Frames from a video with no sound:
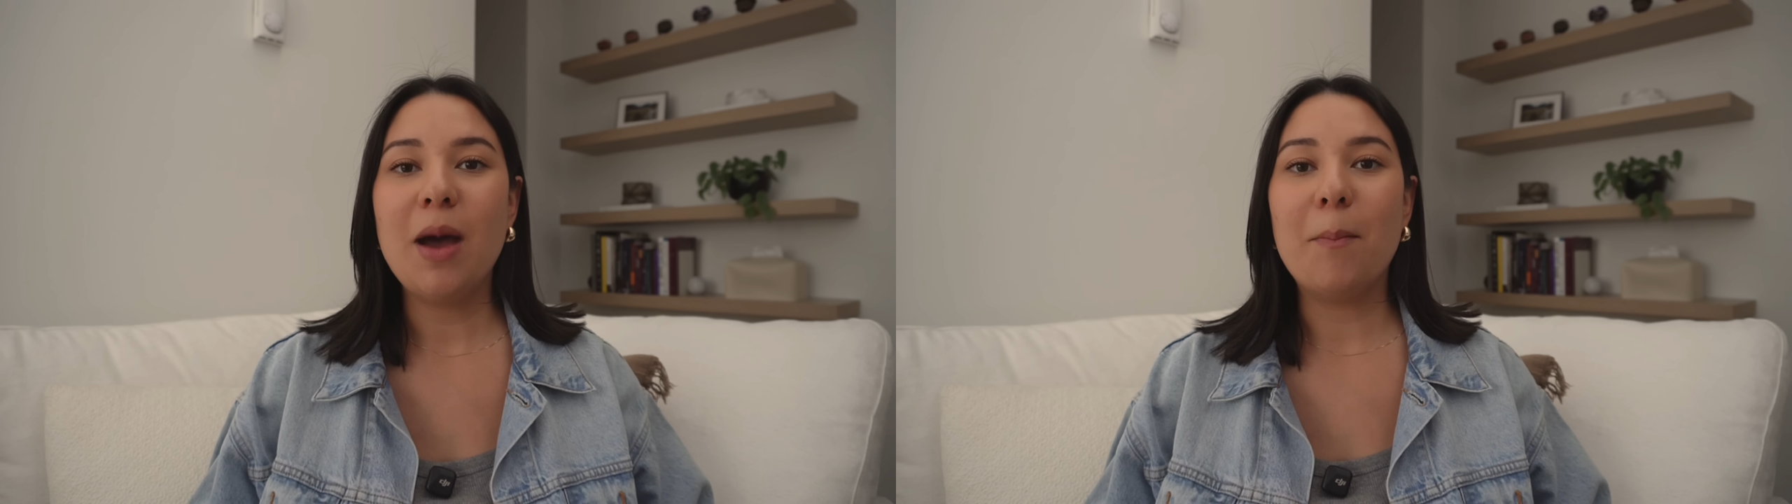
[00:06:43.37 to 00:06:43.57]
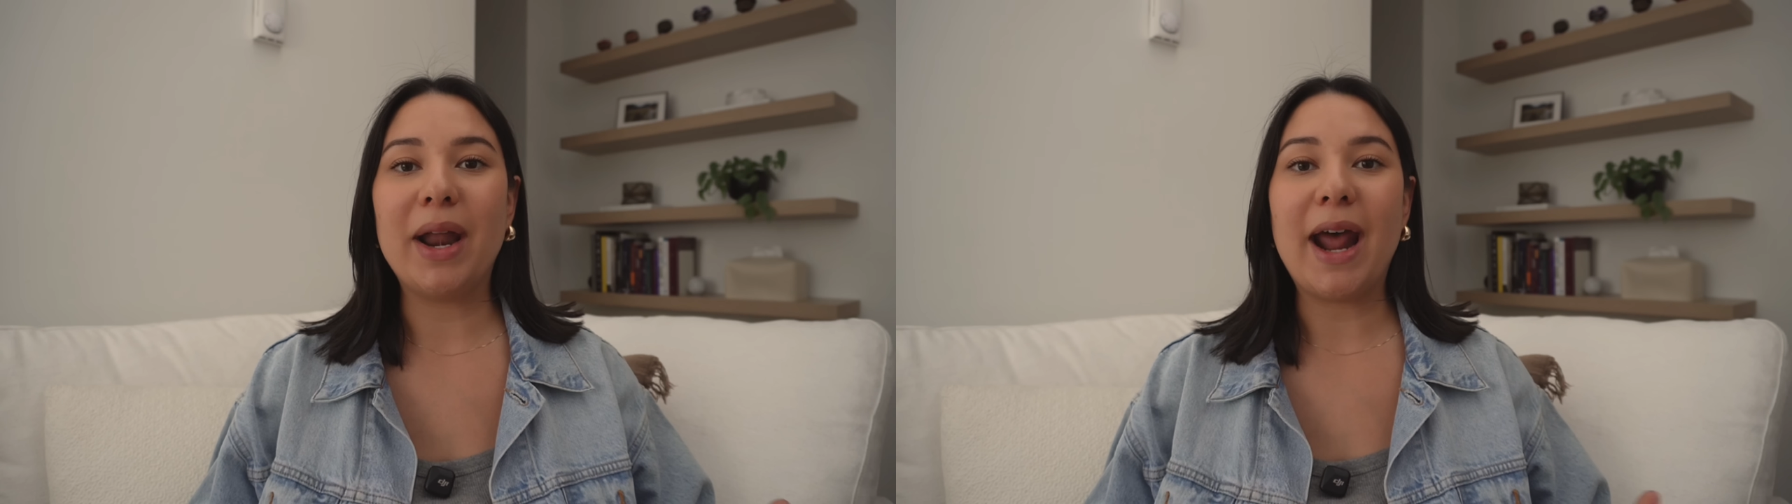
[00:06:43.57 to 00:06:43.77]

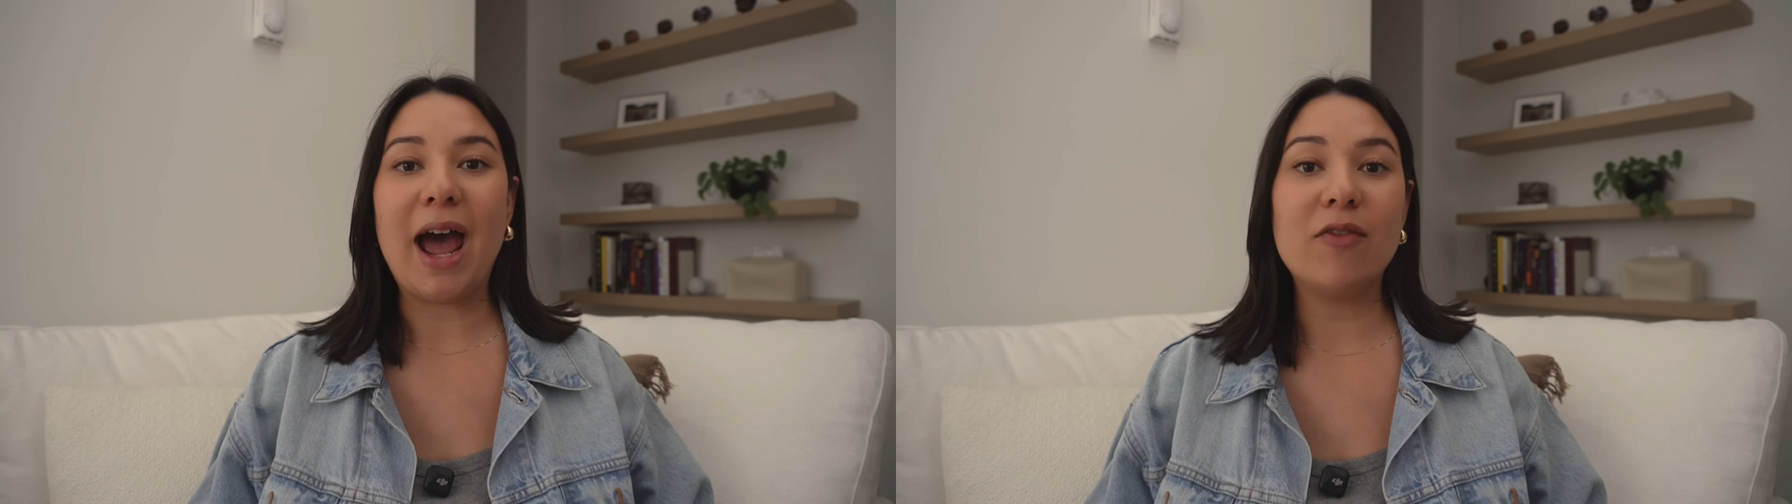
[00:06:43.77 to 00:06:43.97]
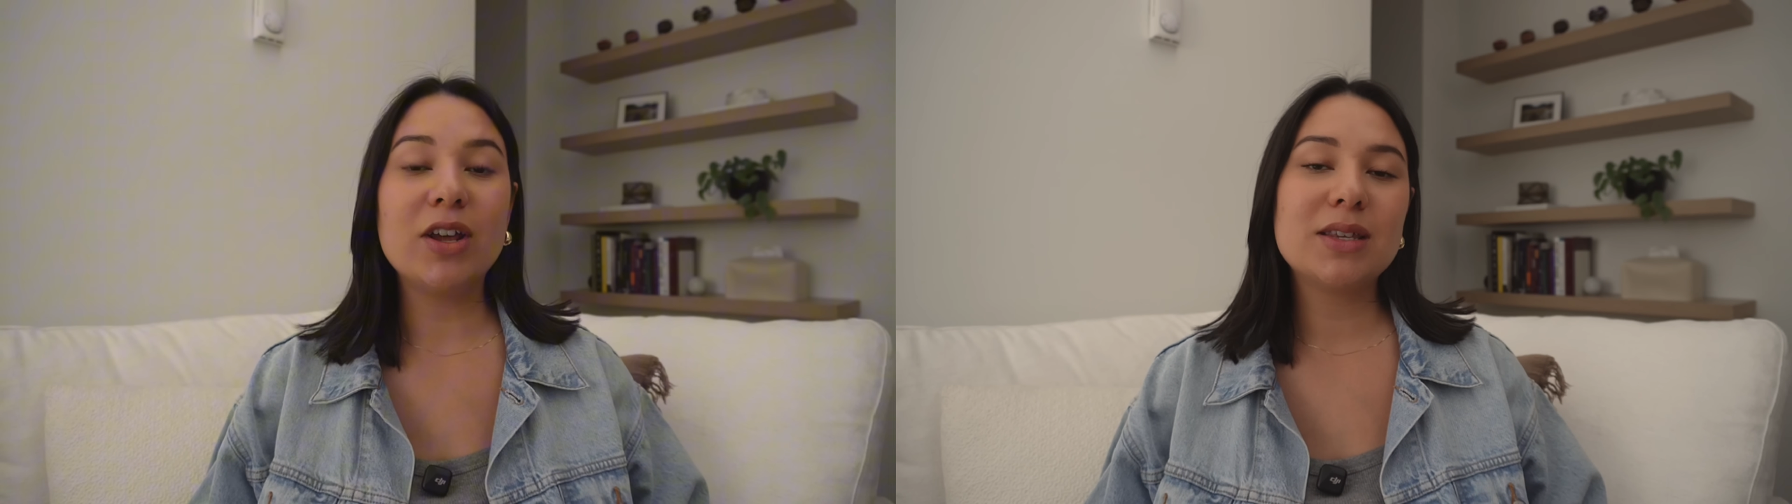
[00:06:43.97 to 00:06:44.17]
but
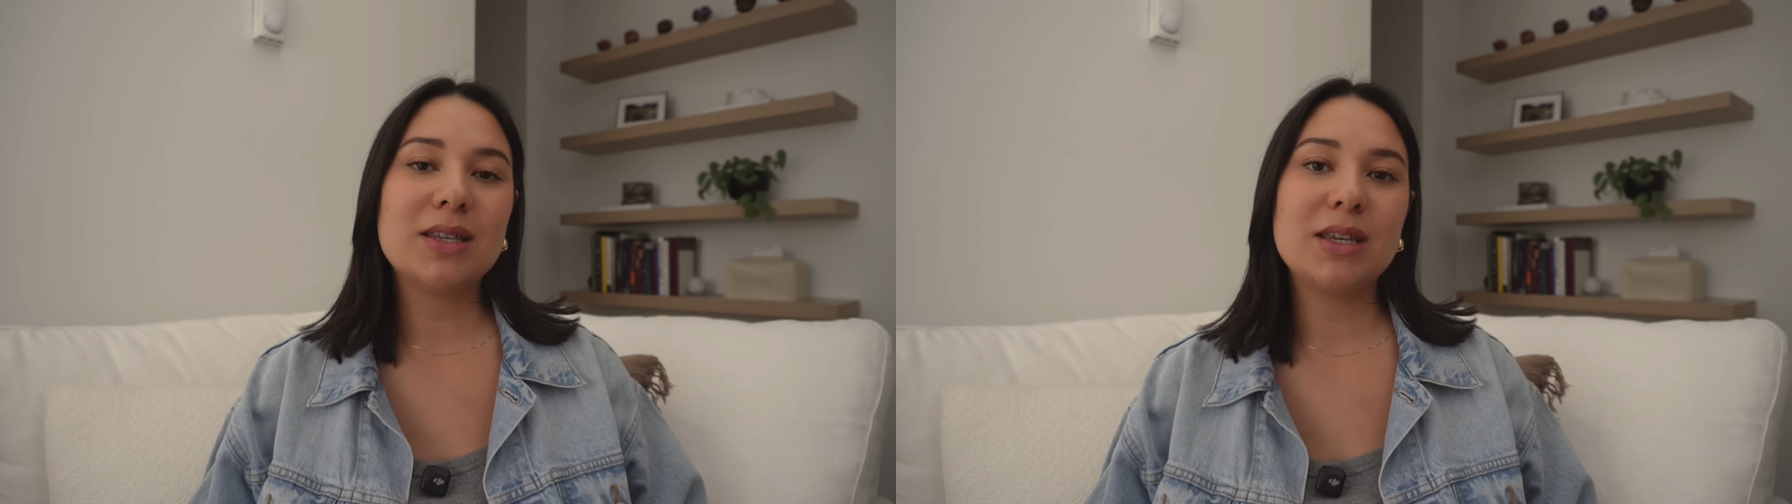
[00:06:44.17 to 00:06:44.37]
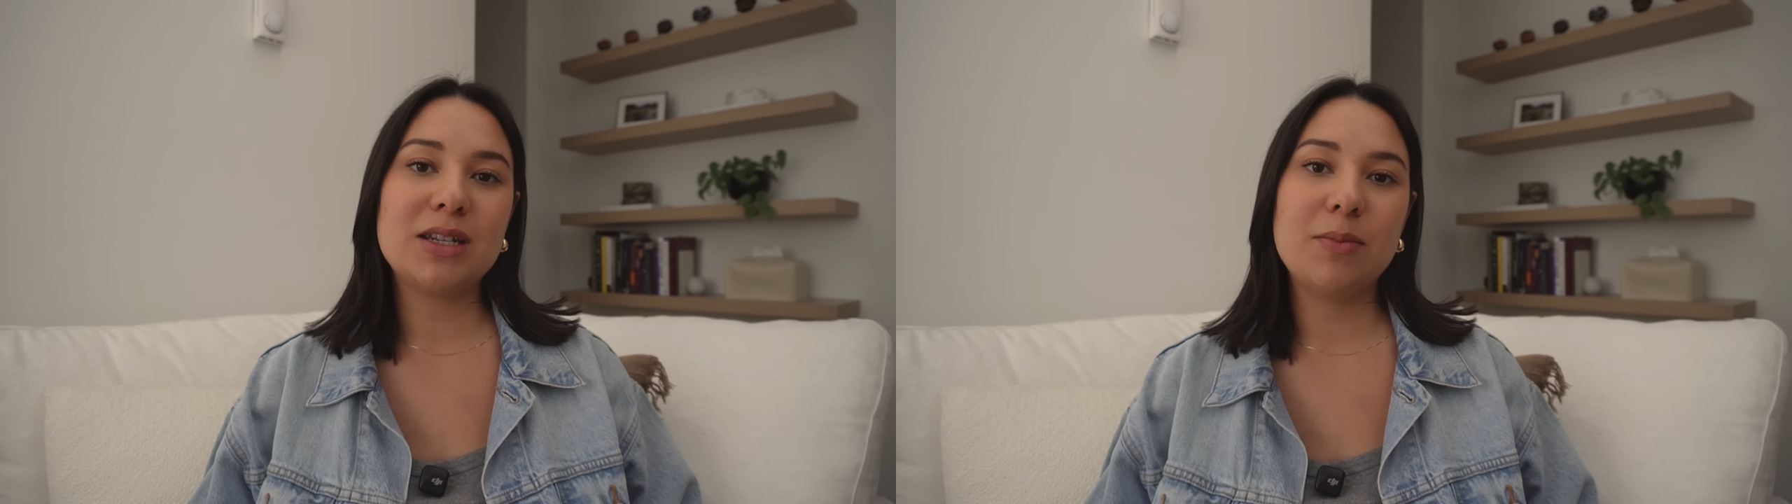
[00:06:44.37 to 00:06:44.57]
having a
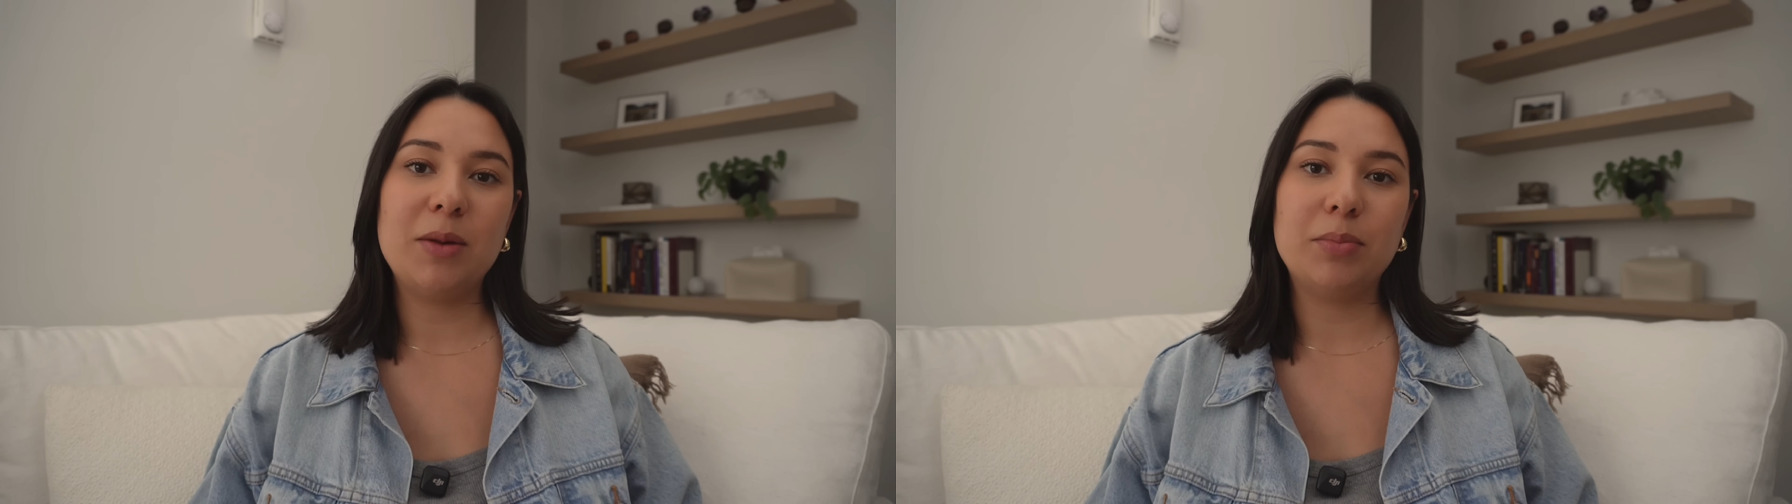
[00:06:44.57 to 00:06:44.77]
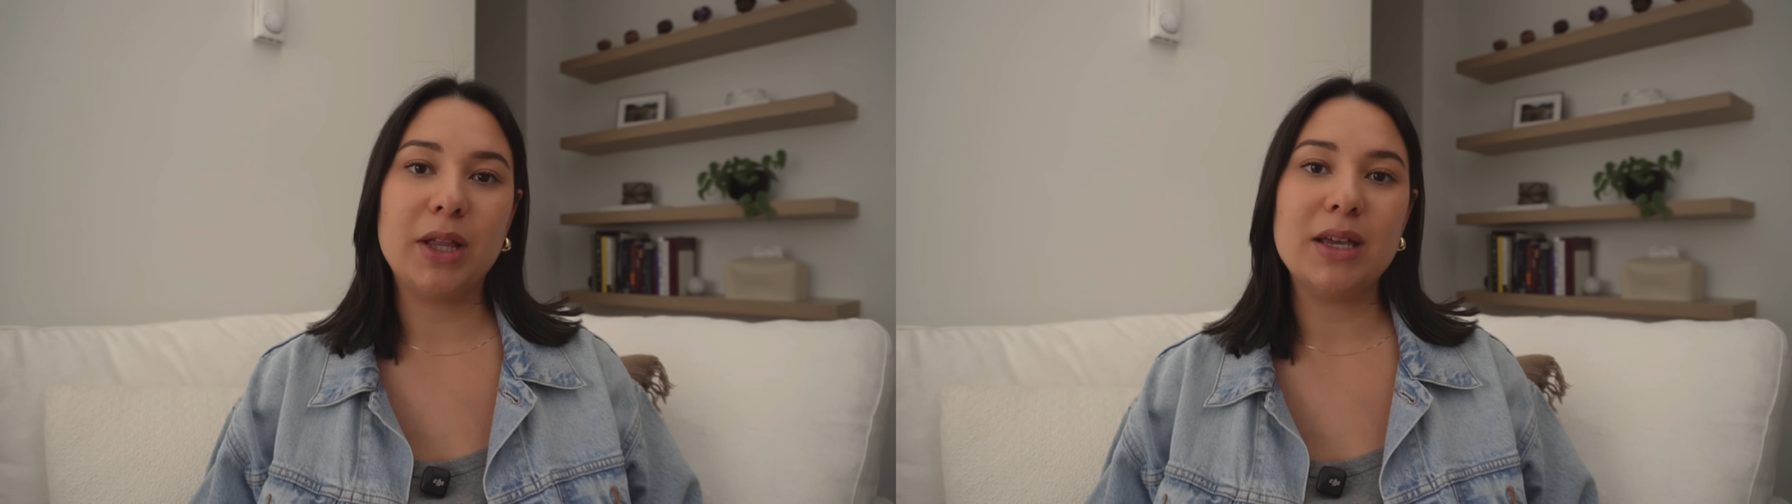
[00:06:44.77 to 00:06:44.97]
system
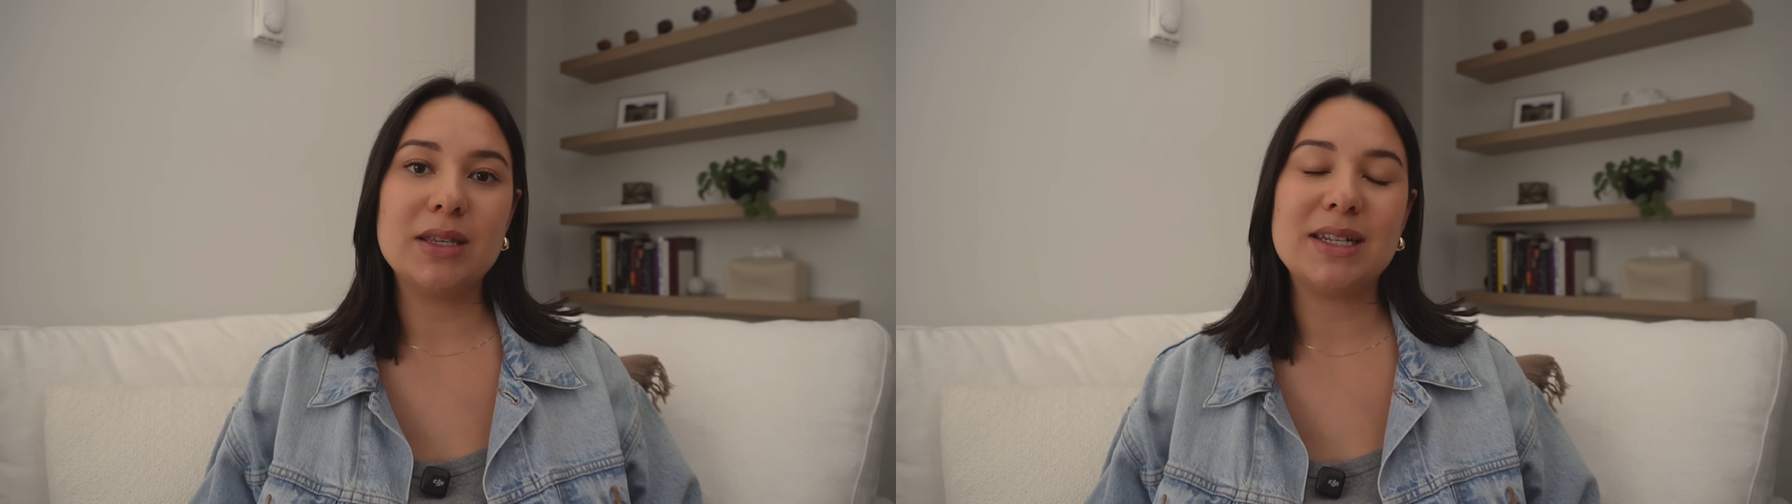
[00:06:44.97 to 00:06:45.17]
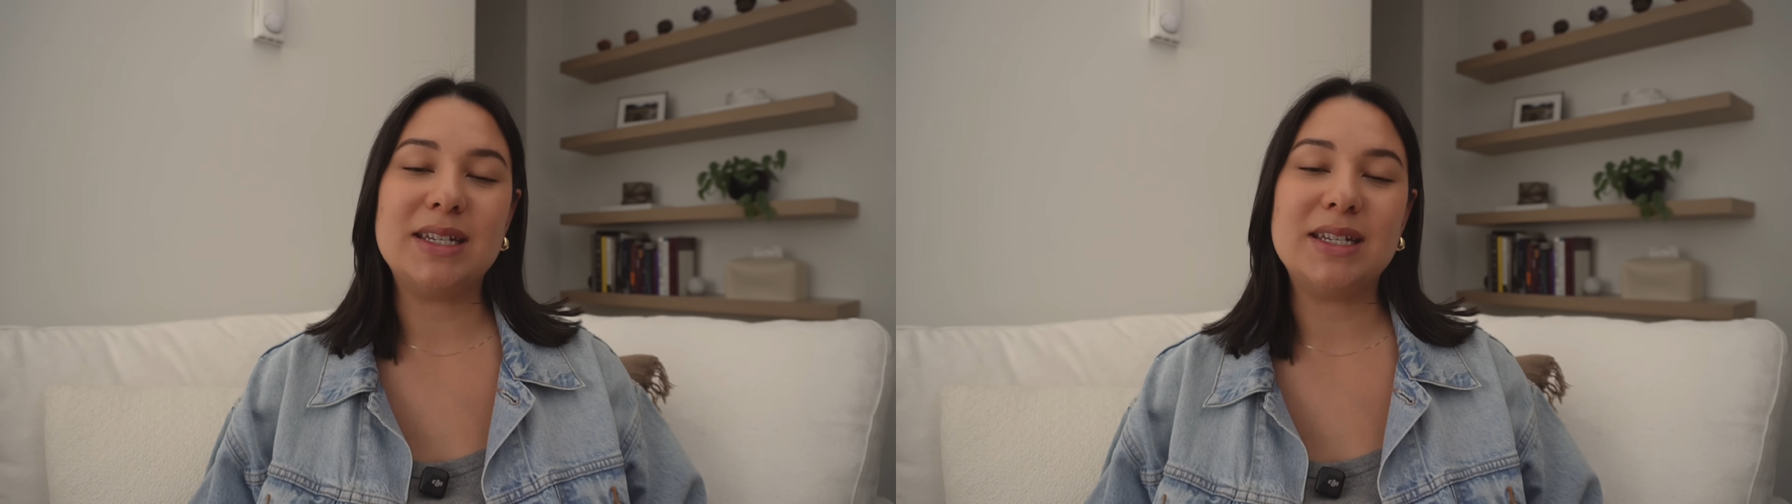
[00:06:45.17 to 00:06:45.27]
in place